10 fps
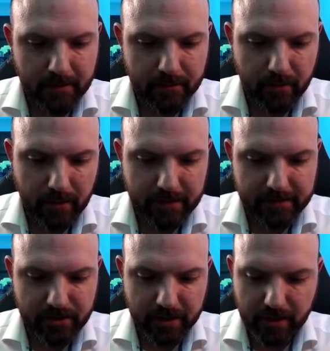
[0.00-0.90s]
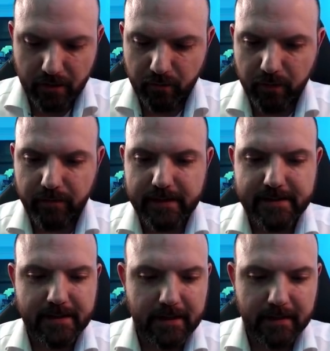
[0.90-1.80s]
So now let's check out what we
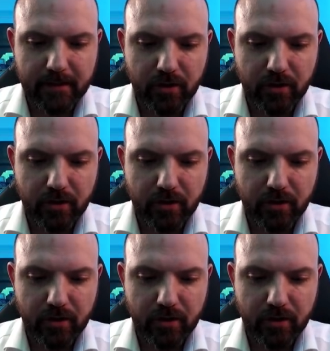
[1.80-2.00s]
see in the